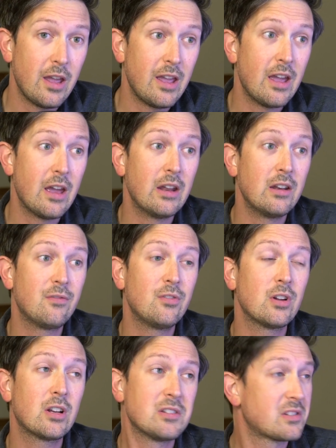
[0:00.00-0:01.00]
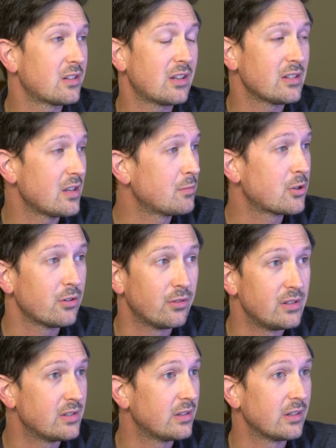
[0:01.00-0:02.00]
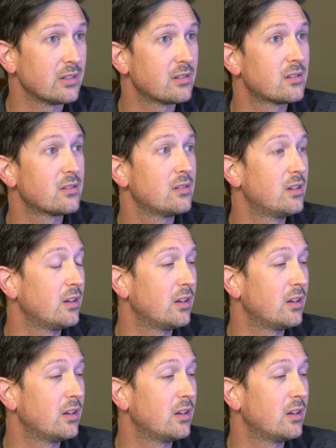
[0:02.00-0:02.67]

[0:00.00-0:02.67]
and because I'm sure these things,